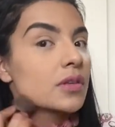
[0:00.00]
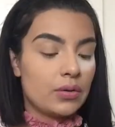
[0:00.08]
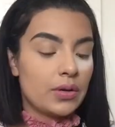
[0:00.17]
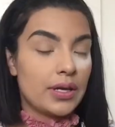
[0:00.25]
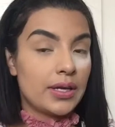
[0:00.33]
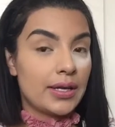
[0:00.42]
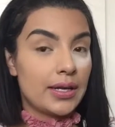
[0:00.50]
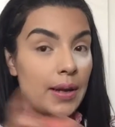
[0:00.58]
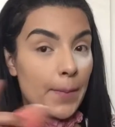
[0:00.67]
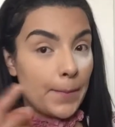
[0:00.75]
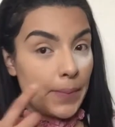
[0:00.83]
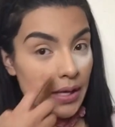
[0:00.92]
go ahead and
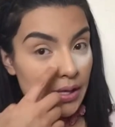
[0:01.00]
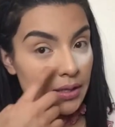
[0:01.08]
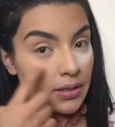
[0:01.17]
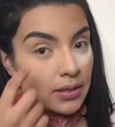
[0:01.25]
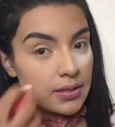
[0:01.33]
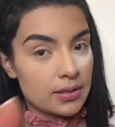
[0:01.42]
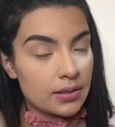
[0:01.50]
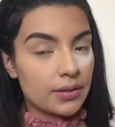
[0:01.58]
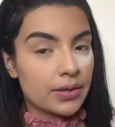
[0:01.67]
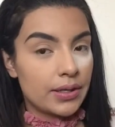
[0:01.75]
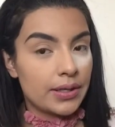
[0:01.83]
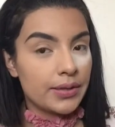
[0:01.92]
bake this
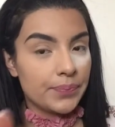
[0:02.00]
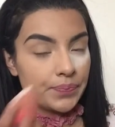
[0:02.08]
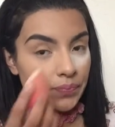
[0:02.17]
under eye,